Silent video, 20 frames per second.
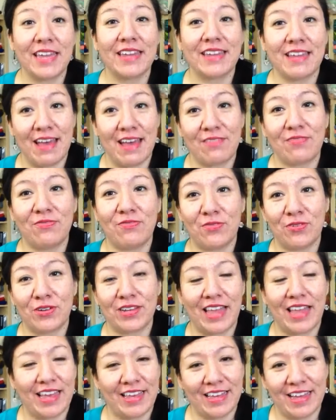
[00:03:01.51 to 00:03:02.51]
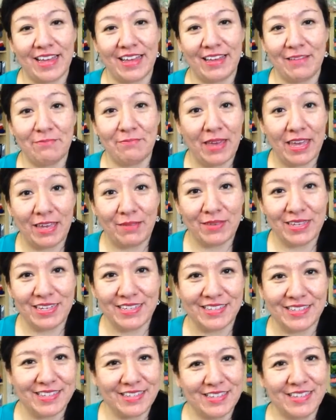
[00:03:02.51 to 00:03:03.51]
enough for like a, a
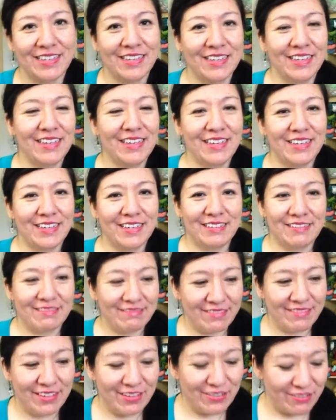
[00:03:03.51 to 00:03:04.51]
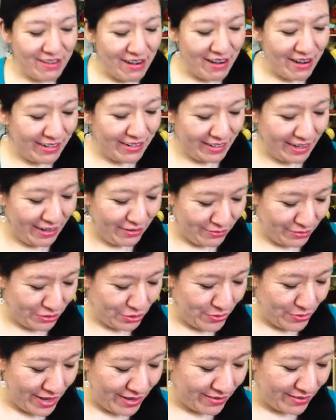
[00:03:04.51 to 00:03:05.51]
baby's, you know, cardigan or
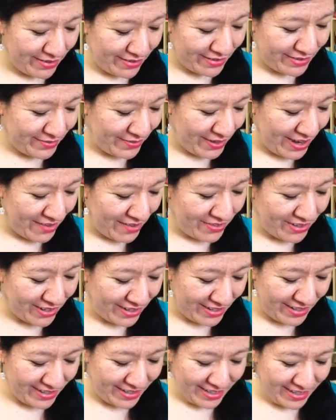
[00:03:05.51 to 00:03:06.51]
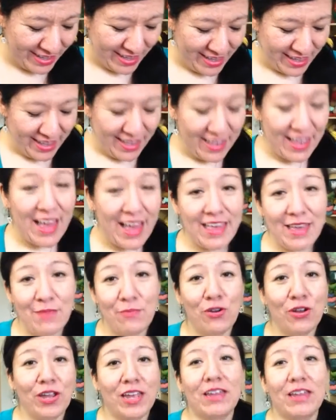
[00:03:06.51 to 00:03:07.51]
sweater, whatever. I am
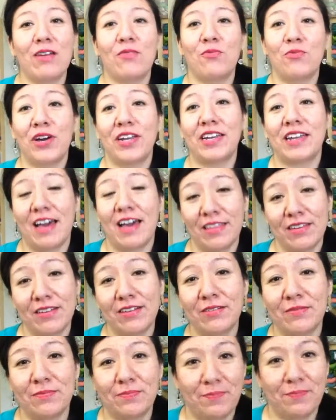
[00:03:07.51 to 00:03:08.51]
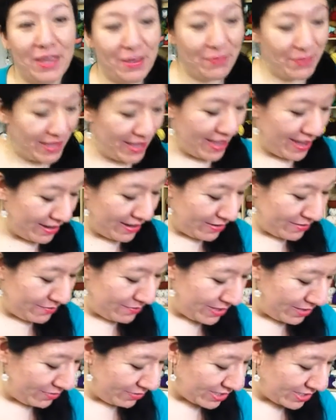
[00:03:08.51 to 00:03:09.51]
working on one other baby item,
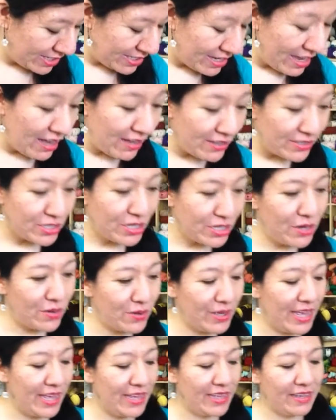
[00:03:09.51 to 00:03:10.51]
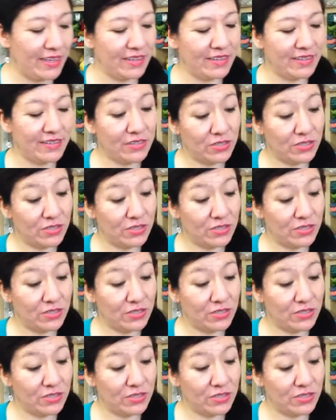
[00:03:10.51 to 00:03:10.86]
which is also a,